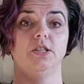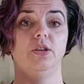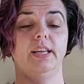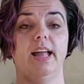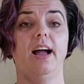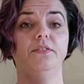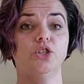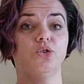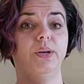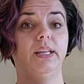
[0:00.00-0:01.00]
So you can have a
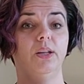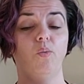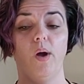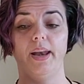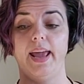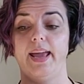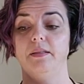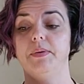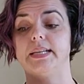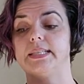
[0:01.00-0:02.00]
treat in one
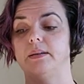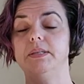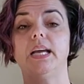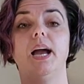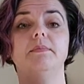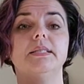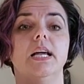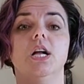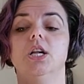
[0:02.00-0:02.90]
hand because sometimes